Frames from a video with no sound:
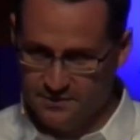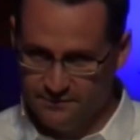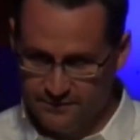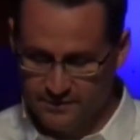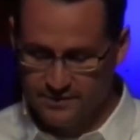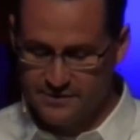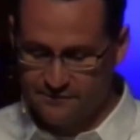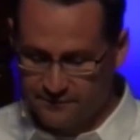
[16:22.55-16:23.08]

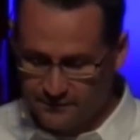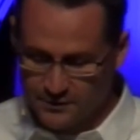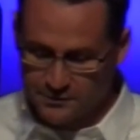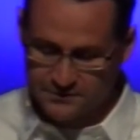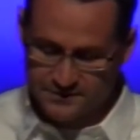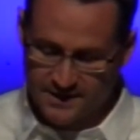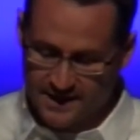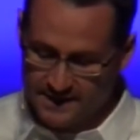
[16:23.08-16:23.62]
very
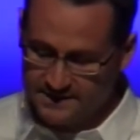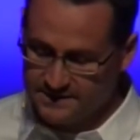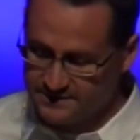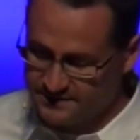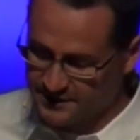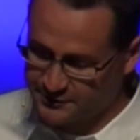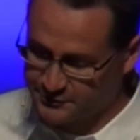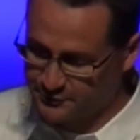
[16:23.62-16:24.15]
first
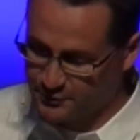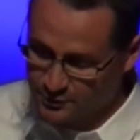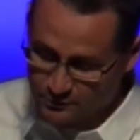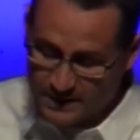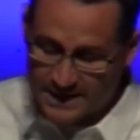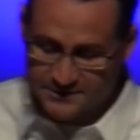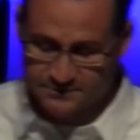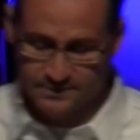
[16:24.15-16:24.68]
anti-sexual
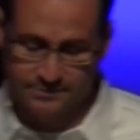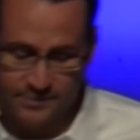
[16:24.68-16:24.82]
harassment